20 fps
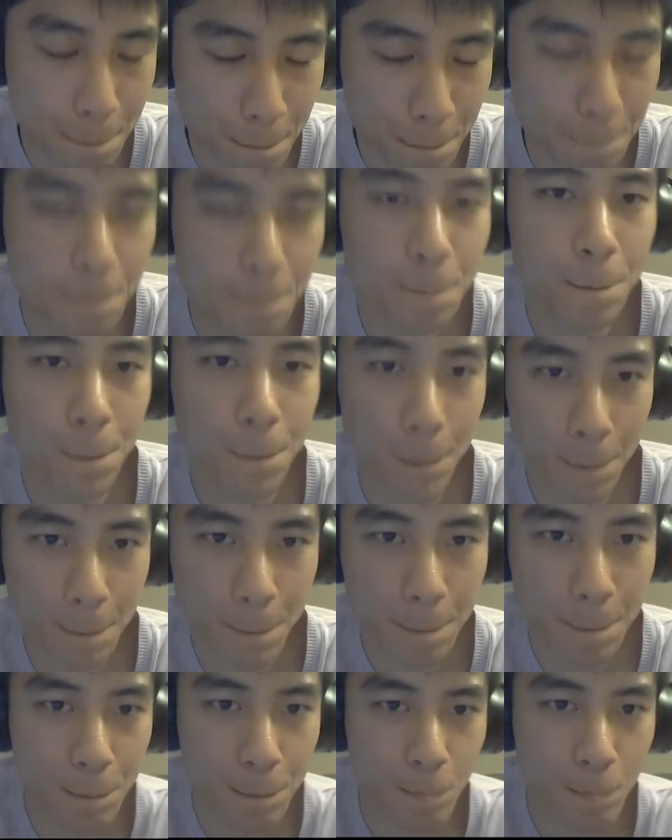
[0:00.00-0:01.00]
So
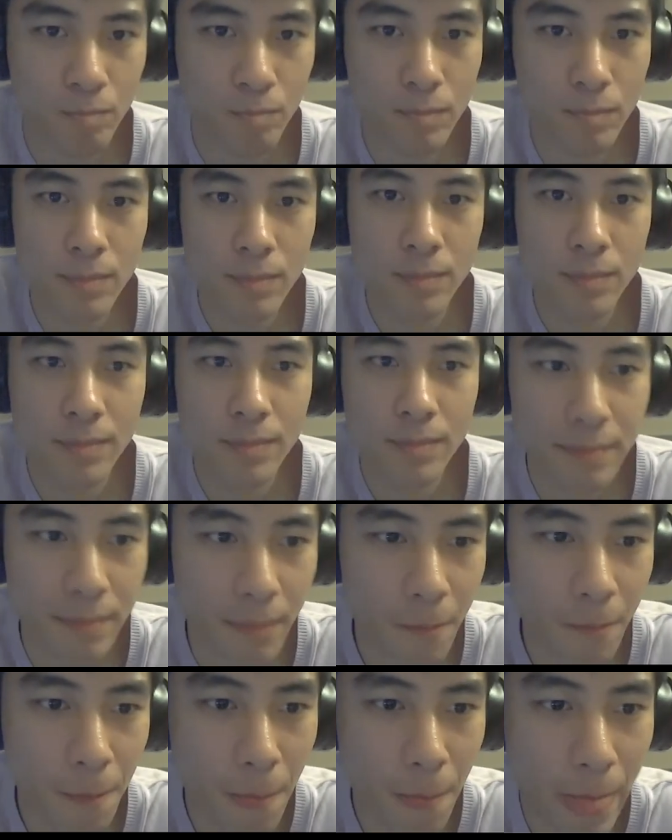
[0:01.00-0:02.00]
promo, things
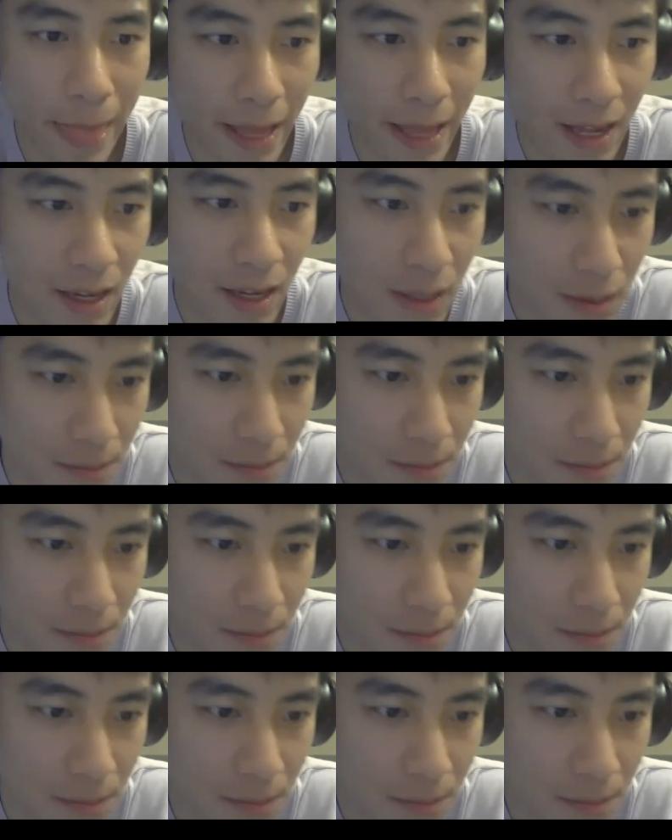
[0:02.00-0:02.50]
like that.